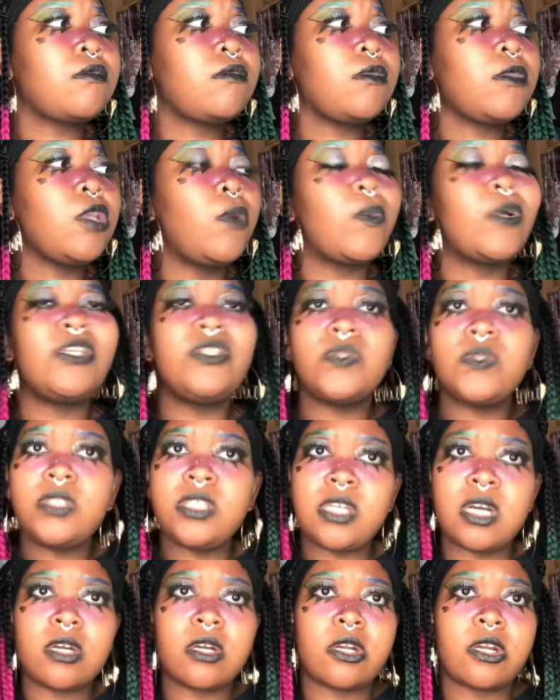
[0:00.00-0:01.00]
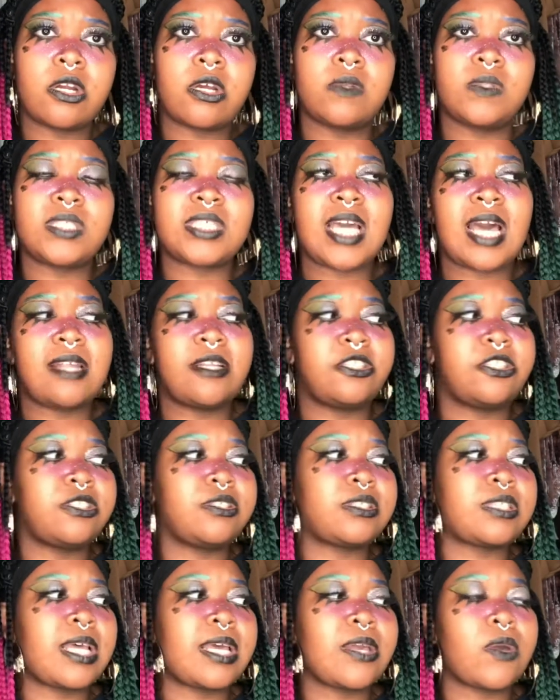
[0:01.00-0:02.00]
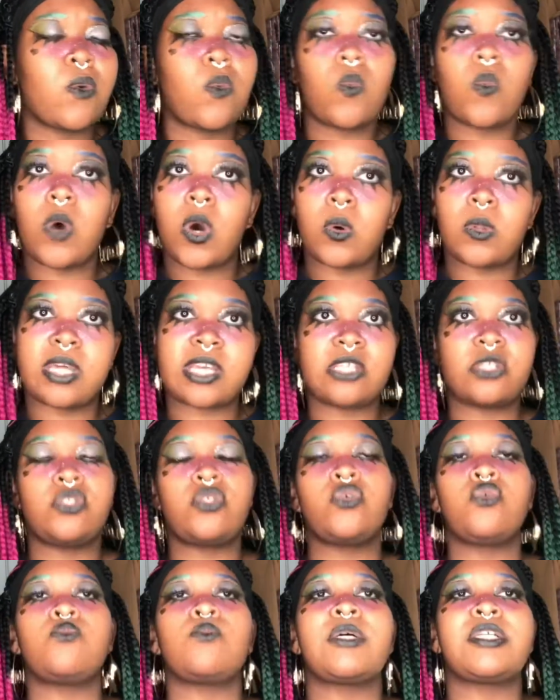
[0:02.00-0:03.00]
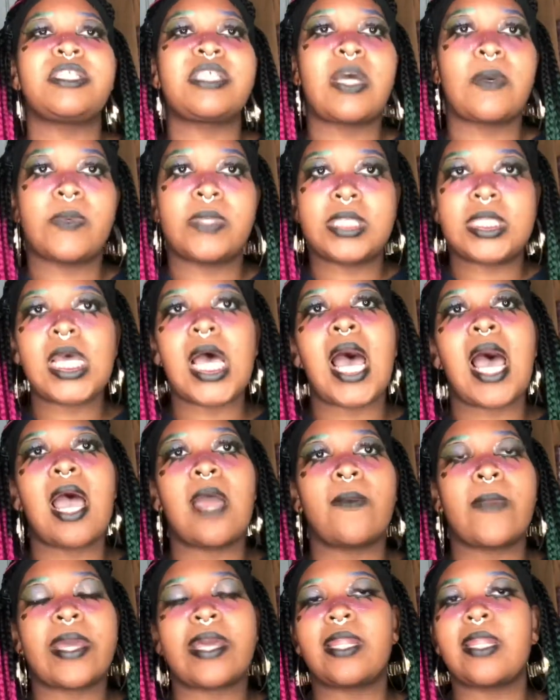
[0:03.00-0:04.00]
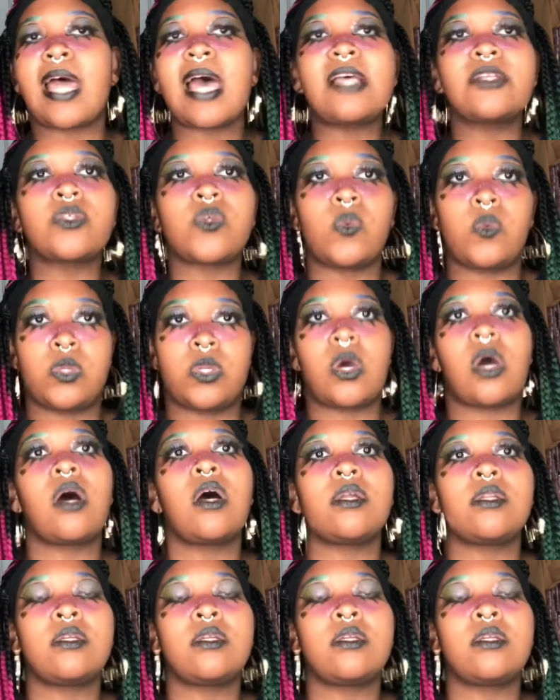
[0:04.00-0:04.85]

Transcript: when you young girls, it's kind of just like, whoa, like, it's too much at one time. Like, a lot's going on.